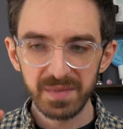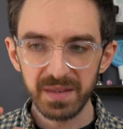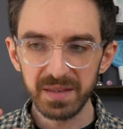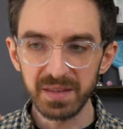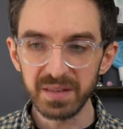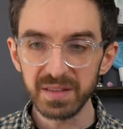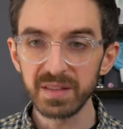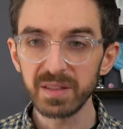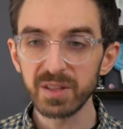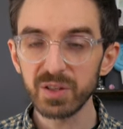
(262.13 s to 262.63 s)

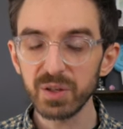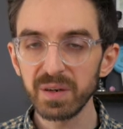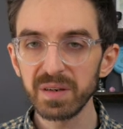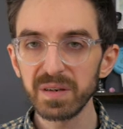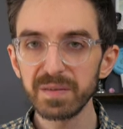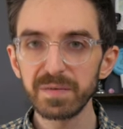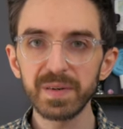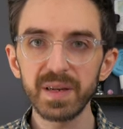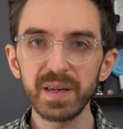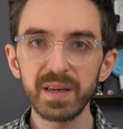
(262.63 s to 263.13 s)
this is starting
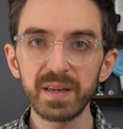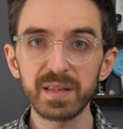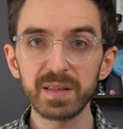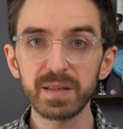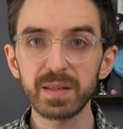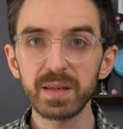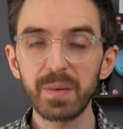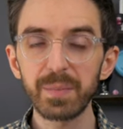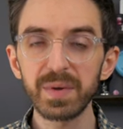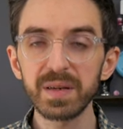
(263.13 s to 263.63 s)
to fade, it's
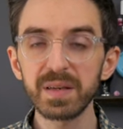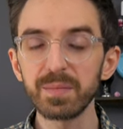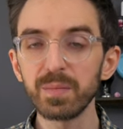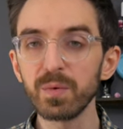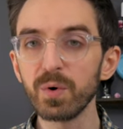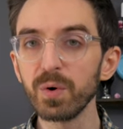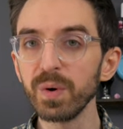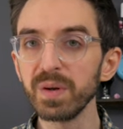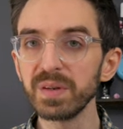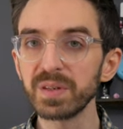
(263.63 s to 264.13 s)
coming
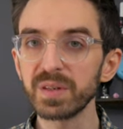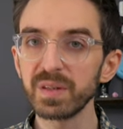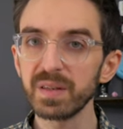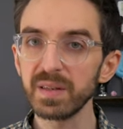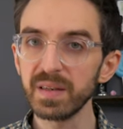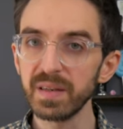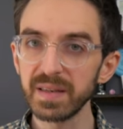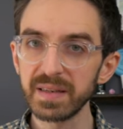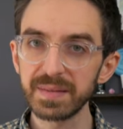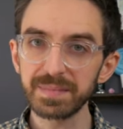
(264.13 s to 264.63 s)
more into
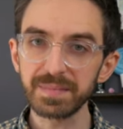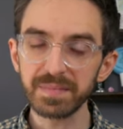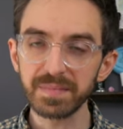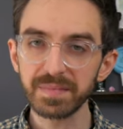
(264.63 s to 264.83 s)
like